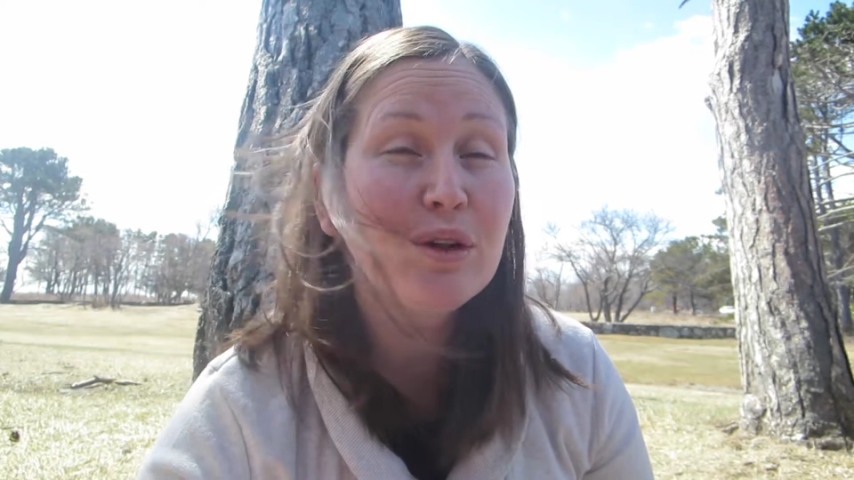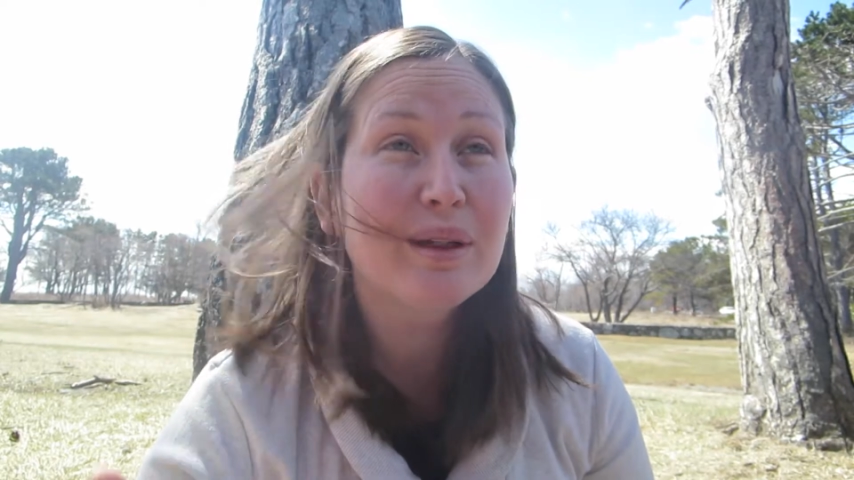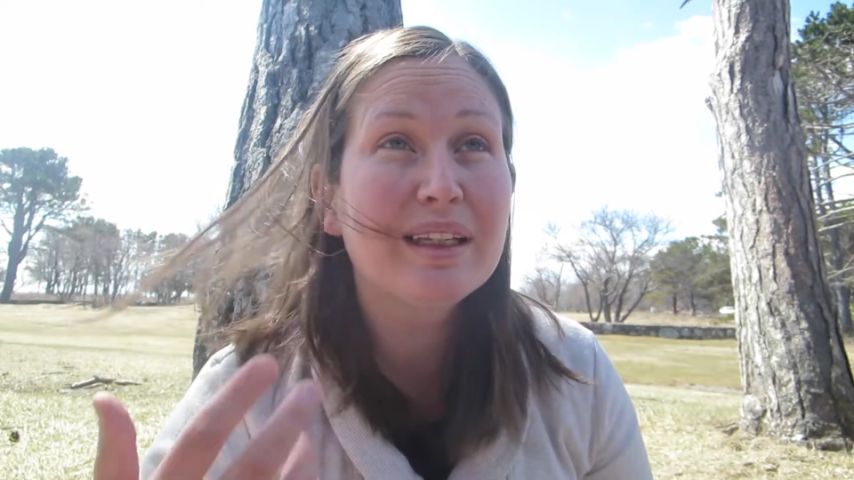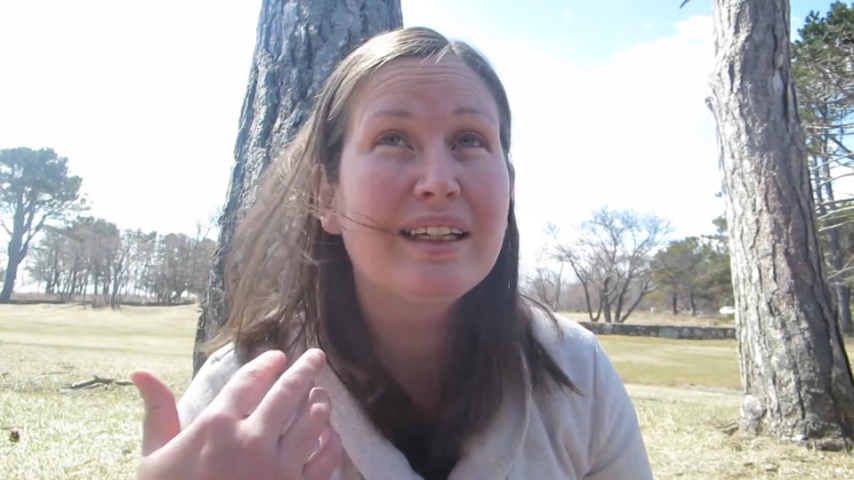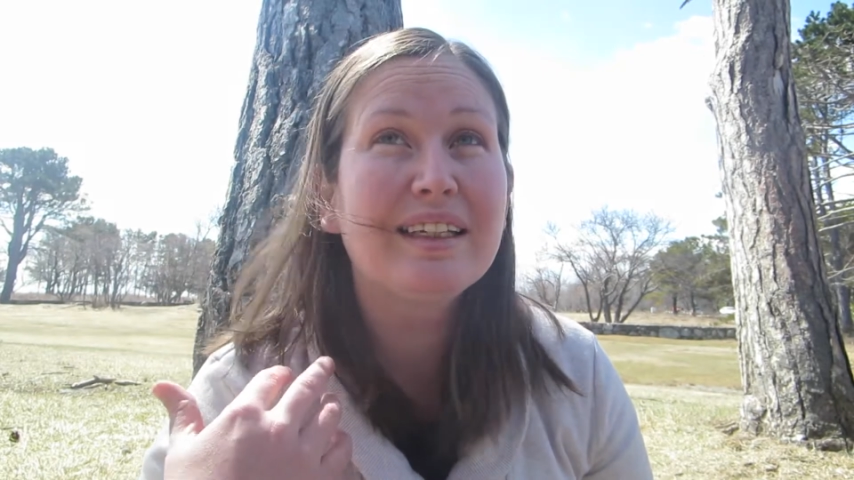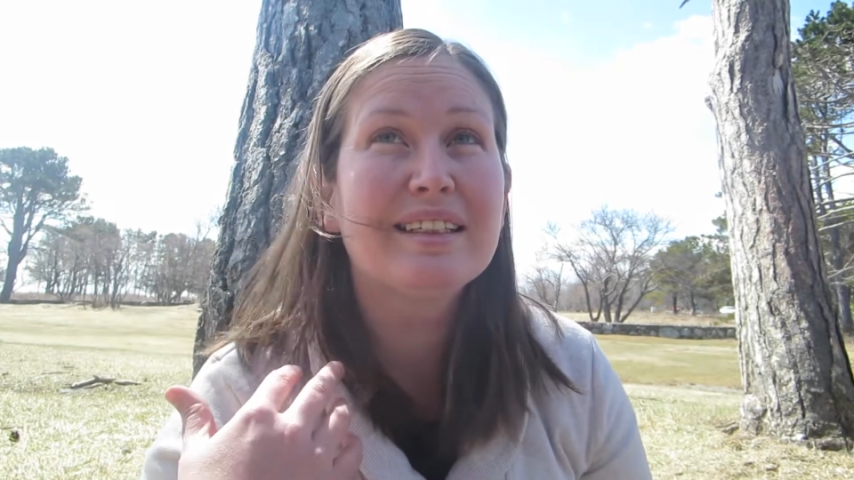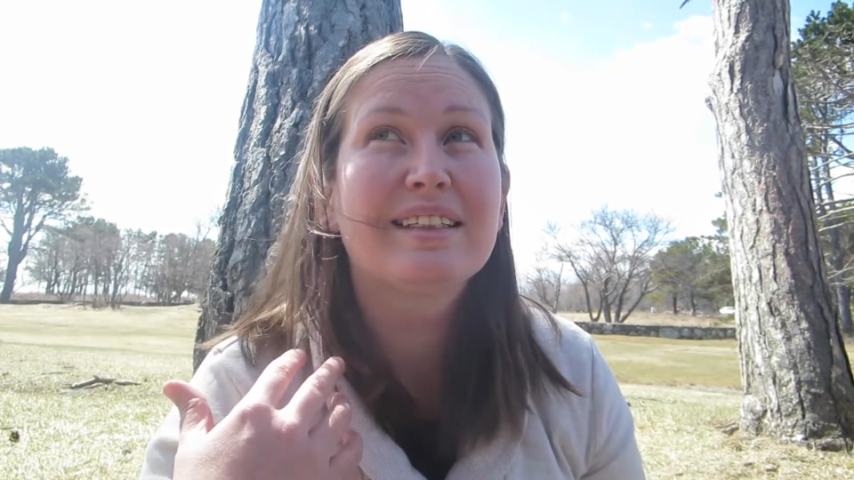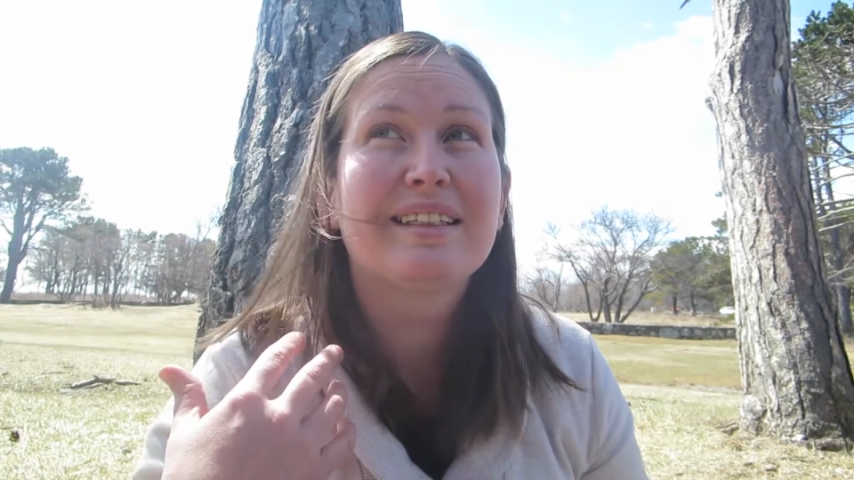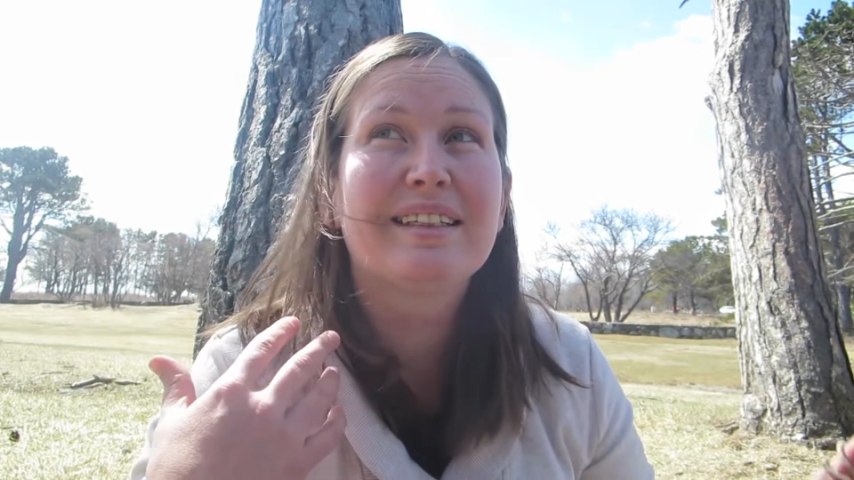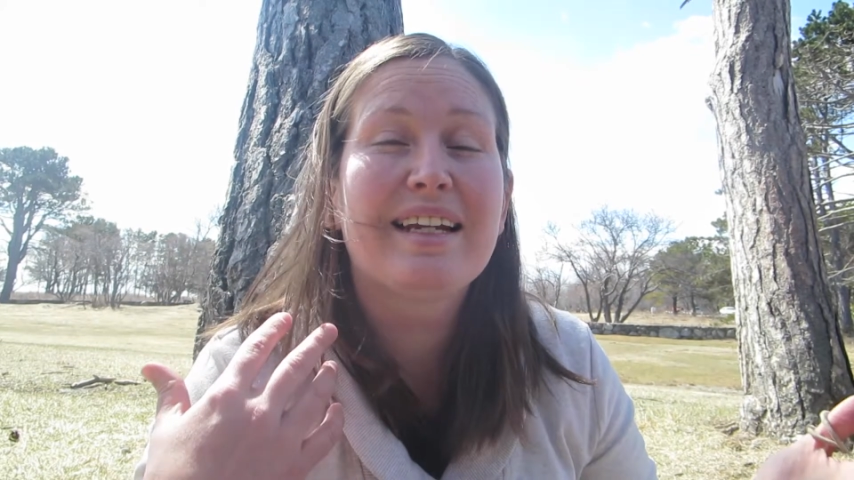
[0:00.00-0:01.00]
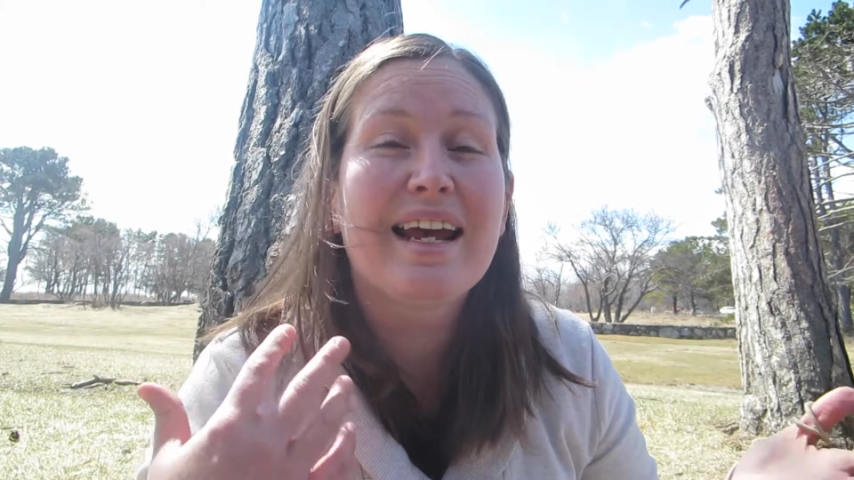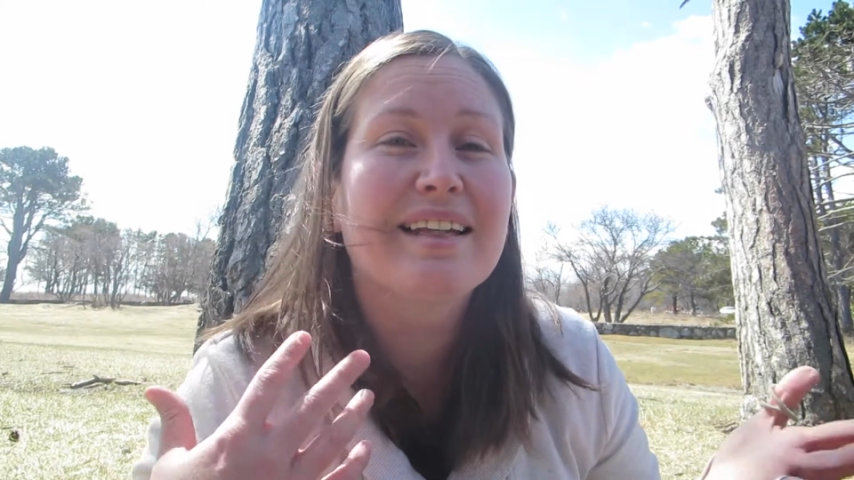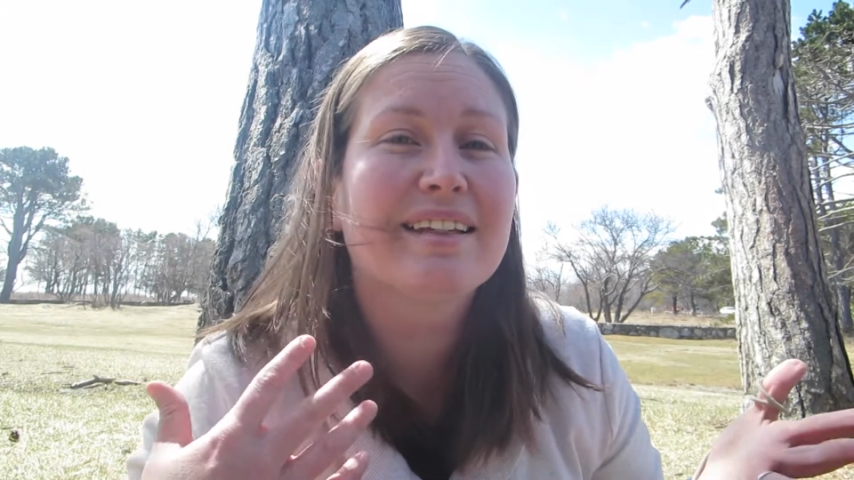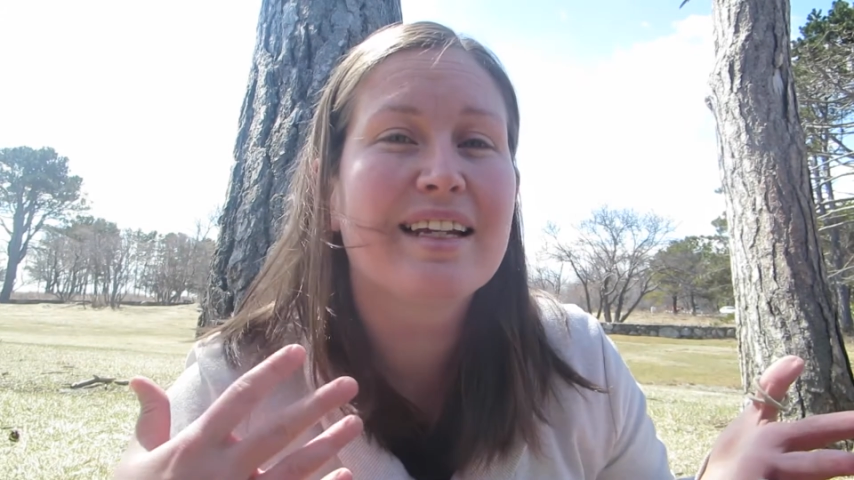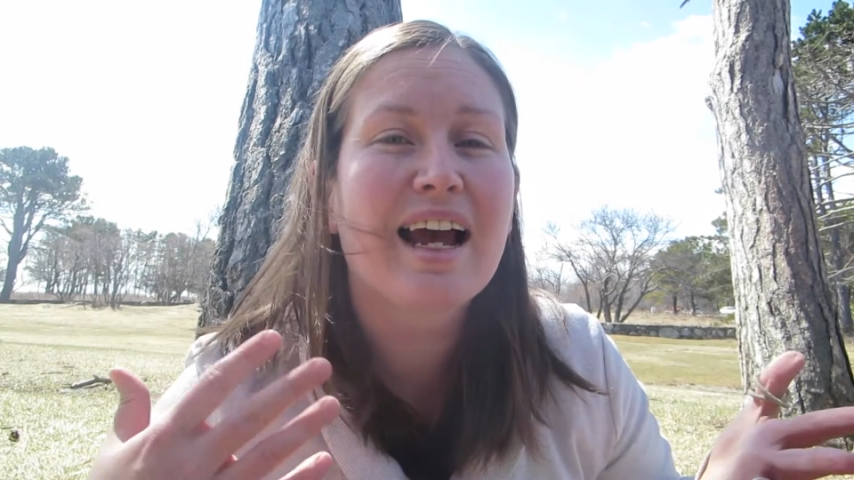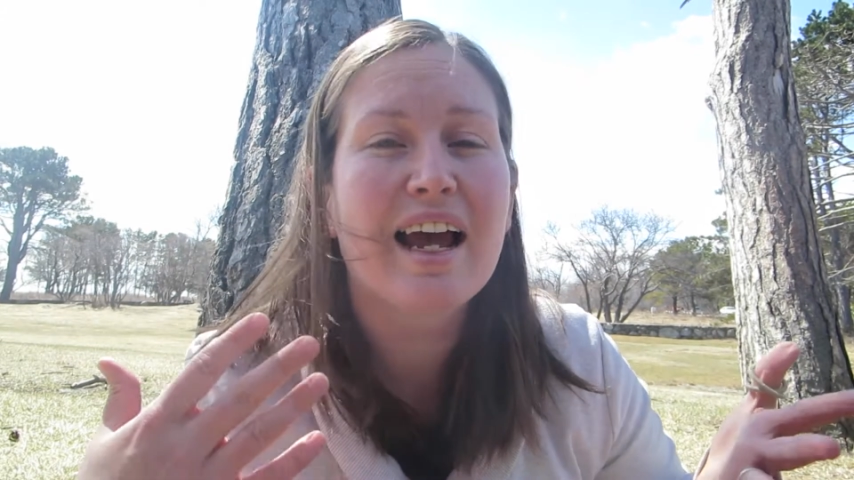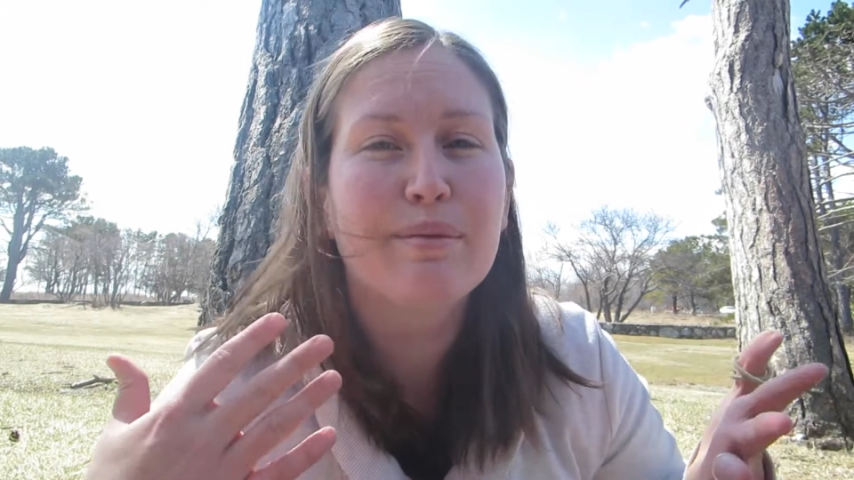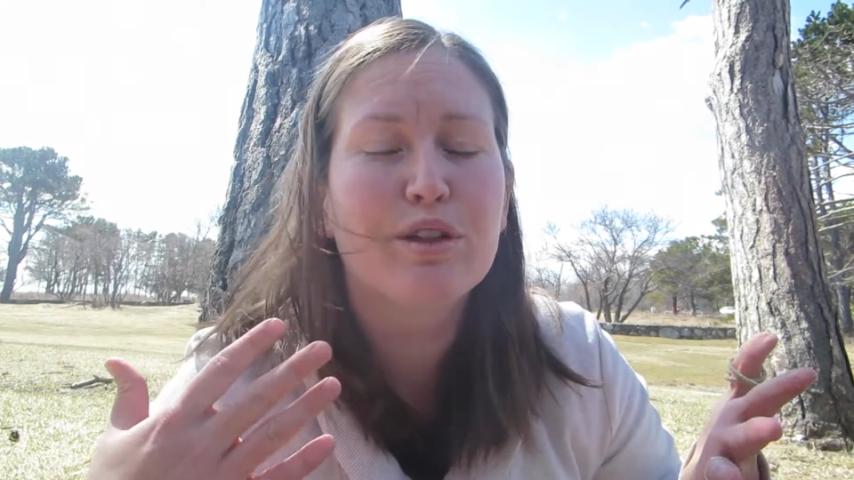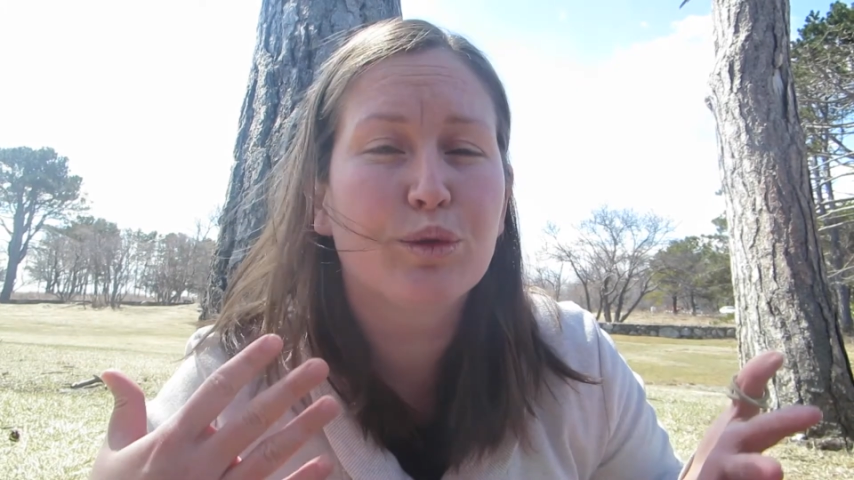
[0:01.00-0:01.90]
you at least take the time